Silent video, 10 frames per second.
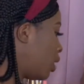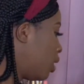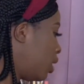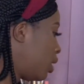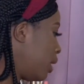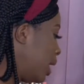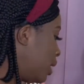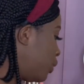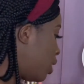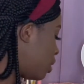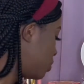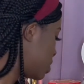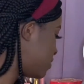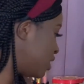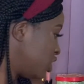Alright, we're
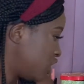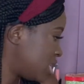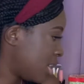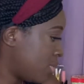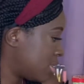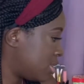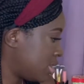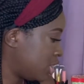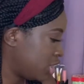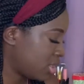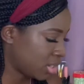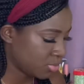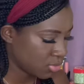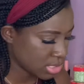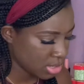almost finished. You see, I was legit not the
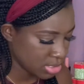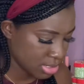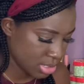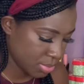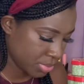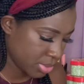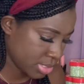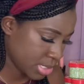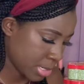most consistent person.